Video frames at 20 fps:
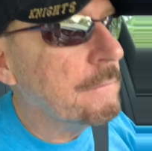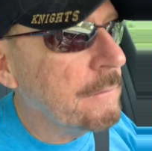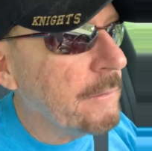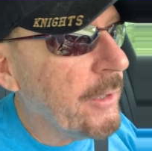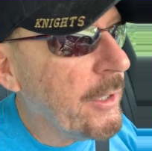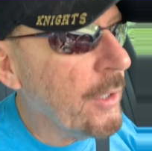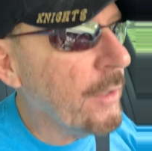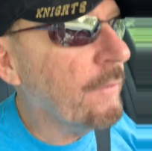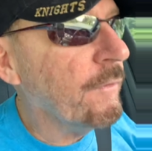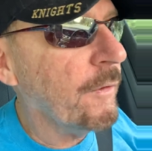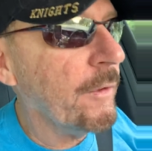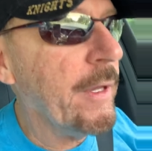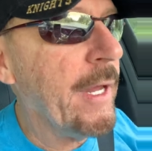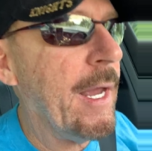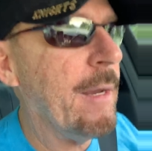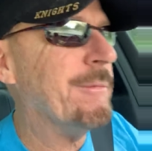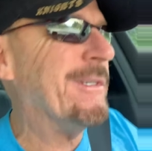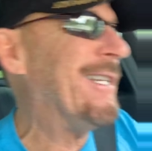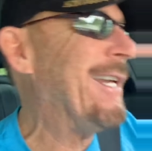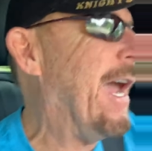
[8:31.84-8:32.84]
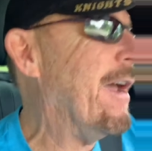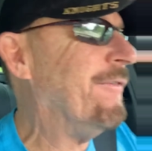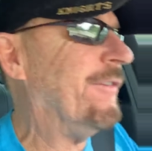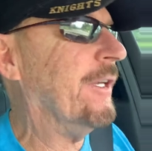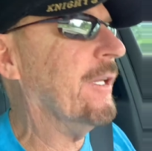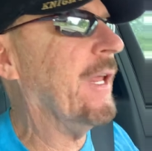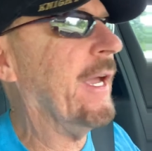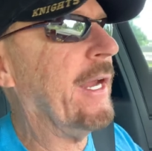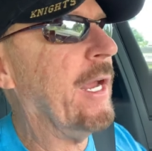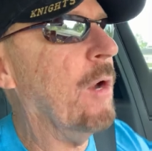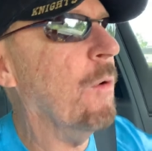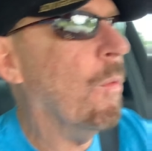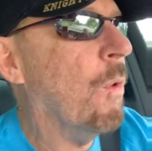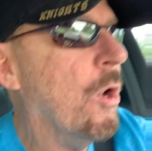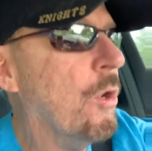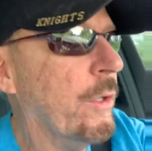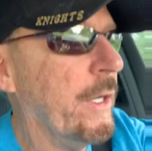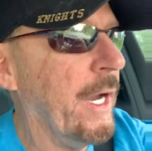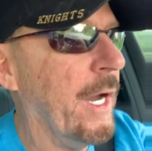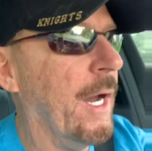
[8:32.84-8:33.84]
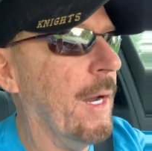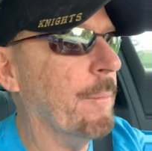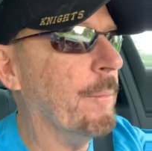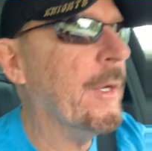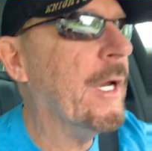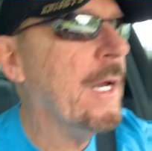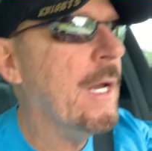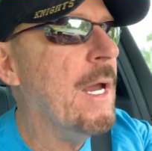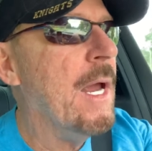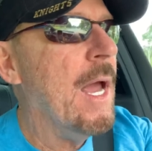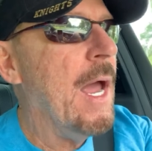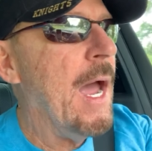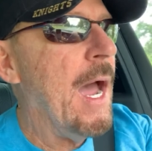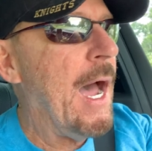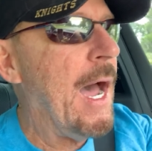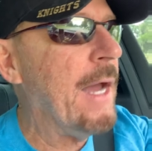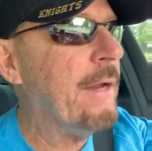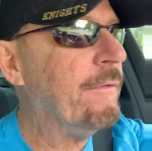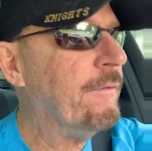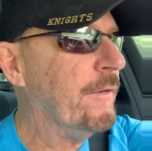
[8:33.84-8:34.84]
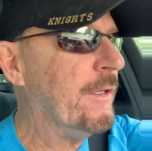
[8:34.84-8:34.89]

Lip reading: good for them. See, I feel like I woke up. Now,